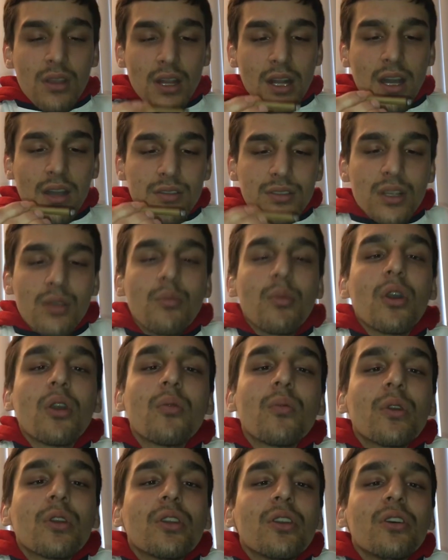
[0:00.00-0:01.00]
And I was like, bro,
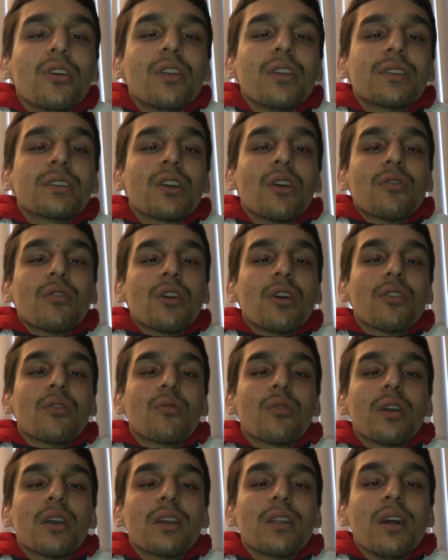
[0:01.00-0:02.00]
we're good. It's going the other
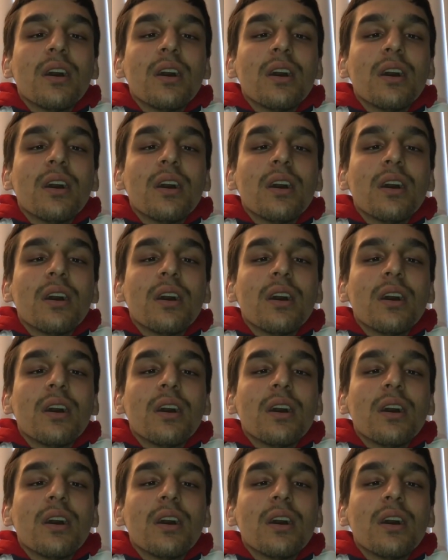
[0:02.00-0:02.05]
way.